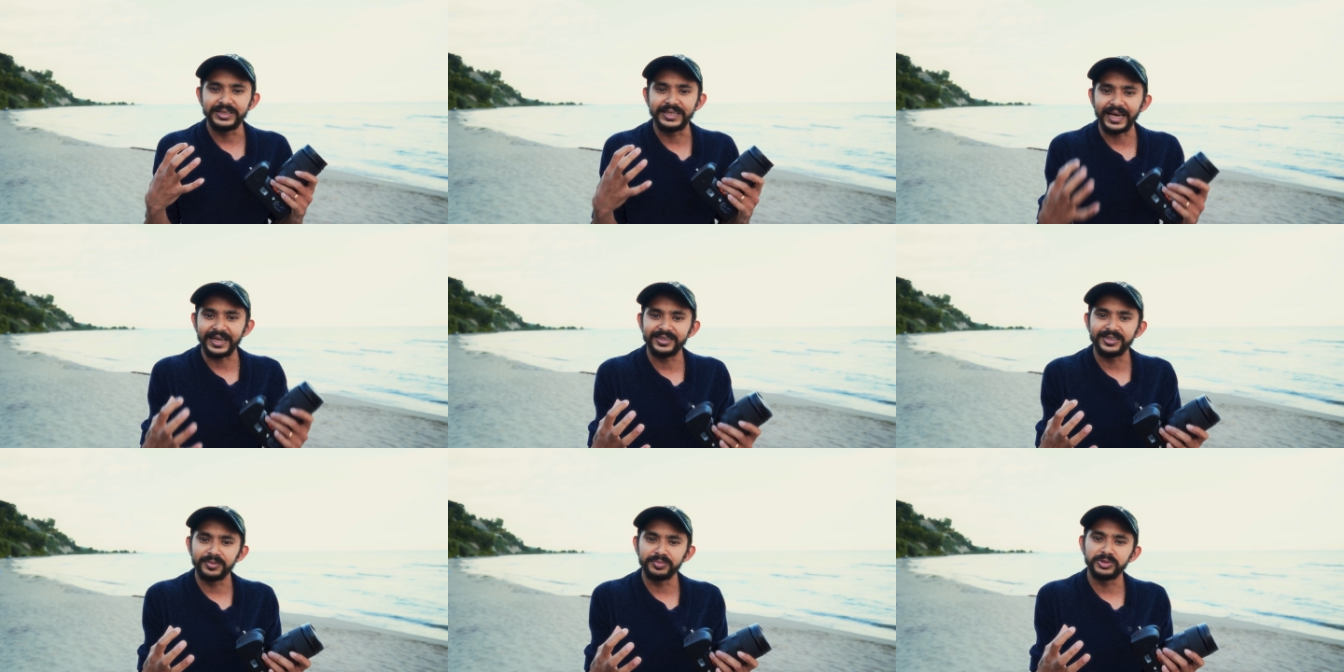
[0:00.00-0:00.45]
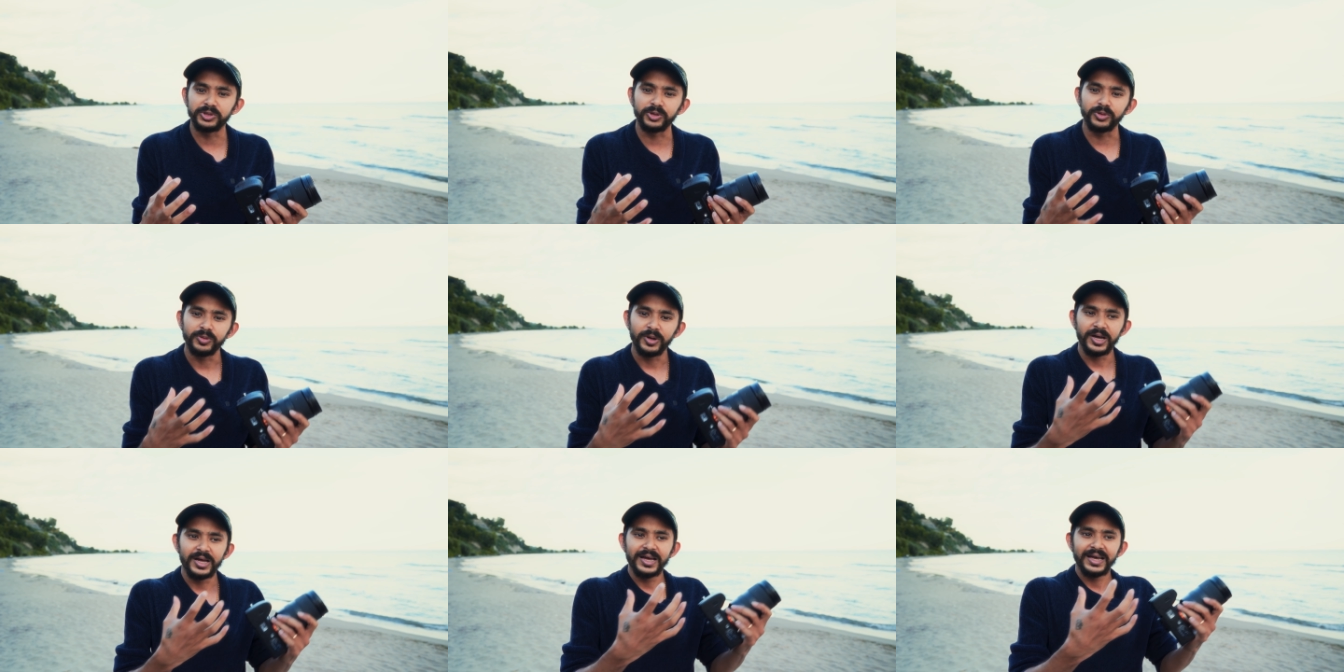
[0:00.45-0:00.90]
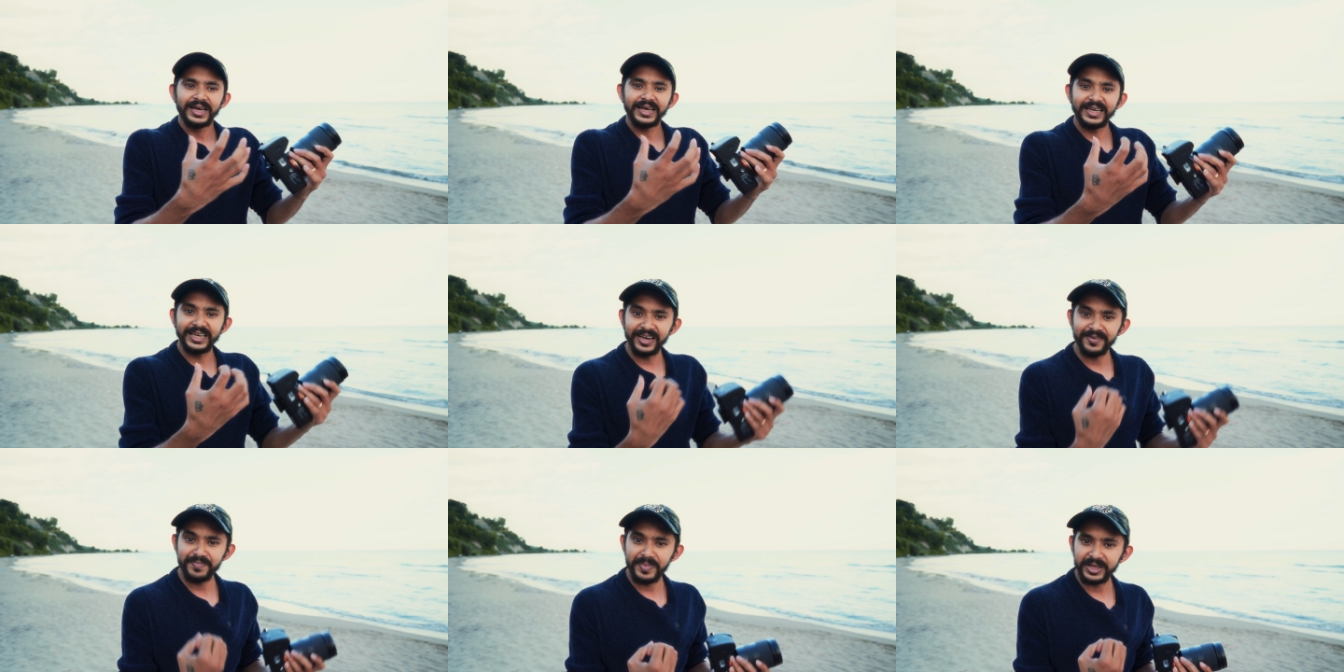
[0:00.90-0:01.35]
get them to
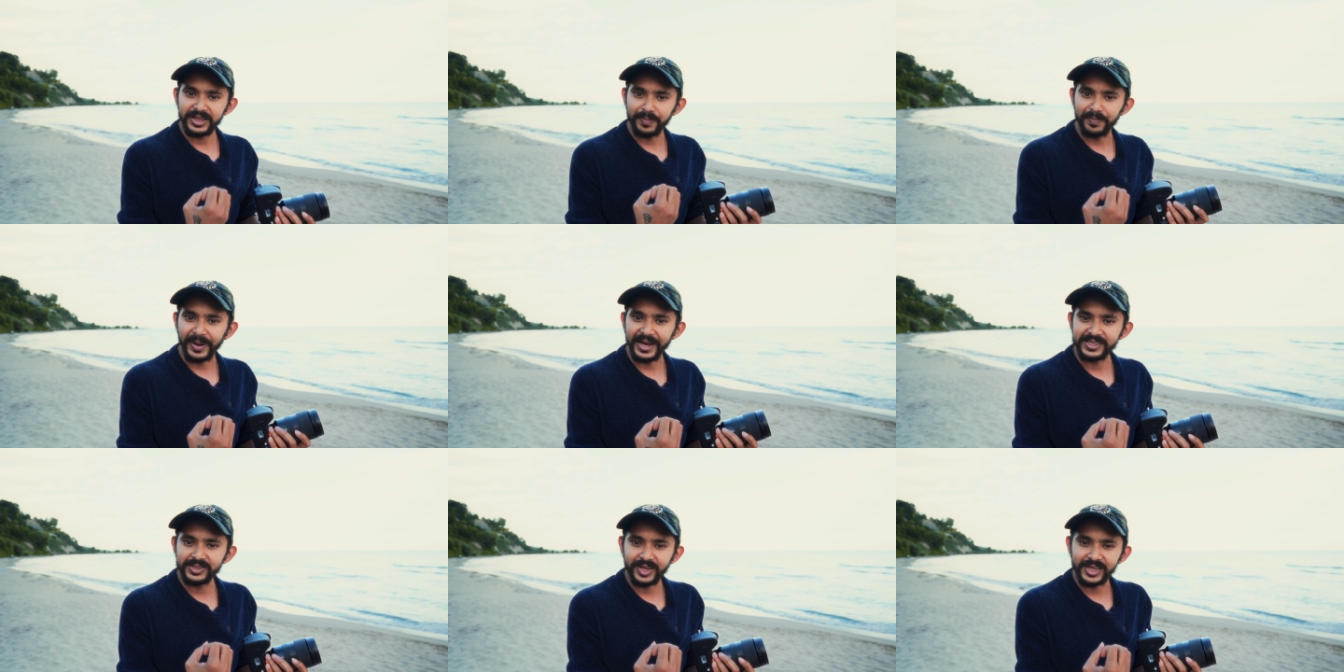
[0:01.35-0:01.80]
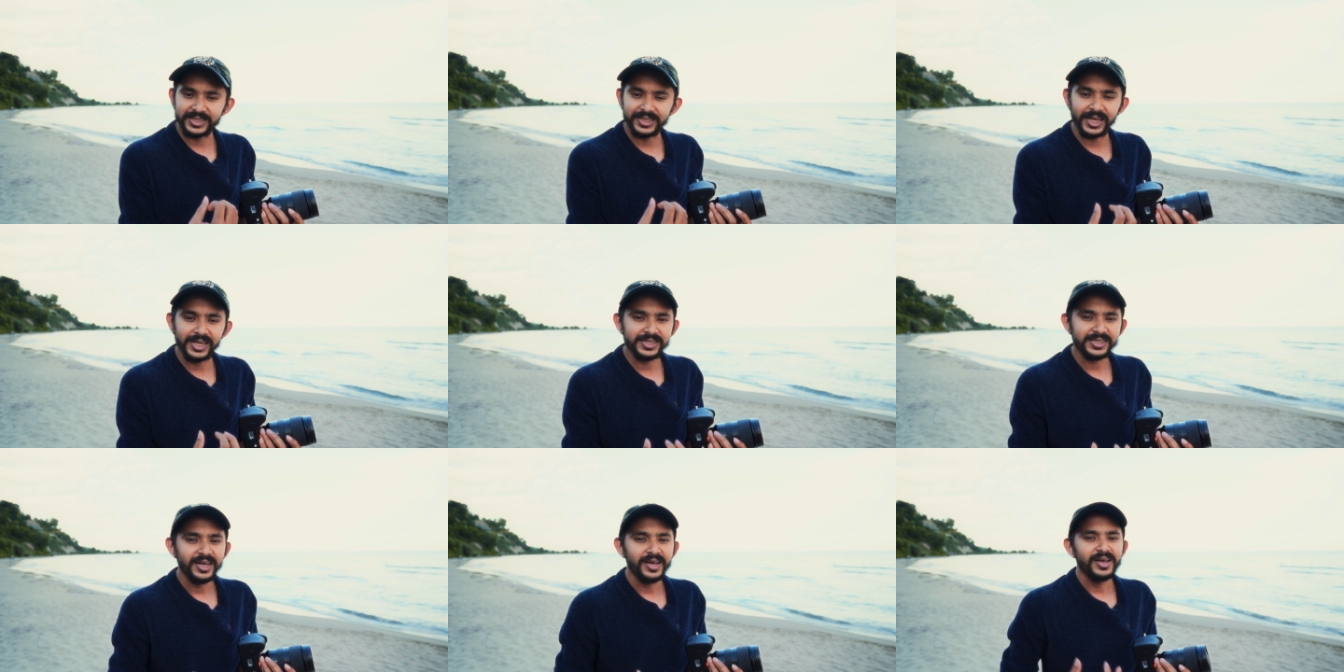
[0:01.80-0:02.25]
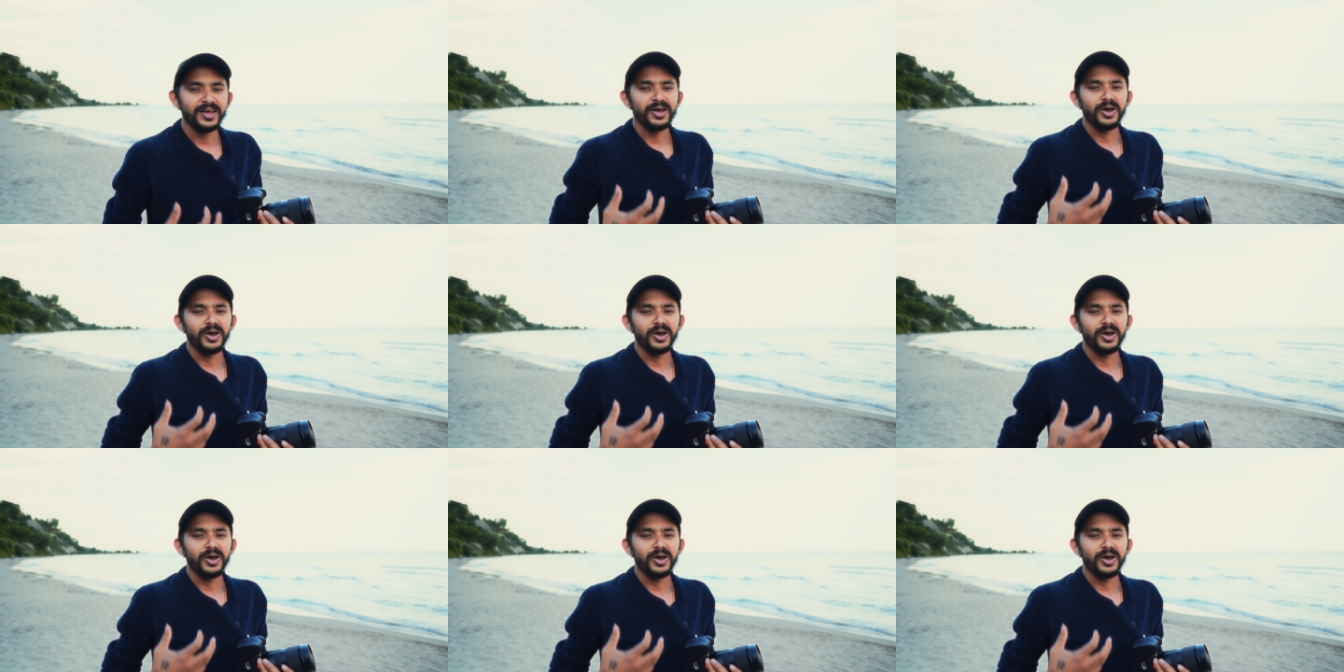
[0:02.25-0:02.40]
give me the best results.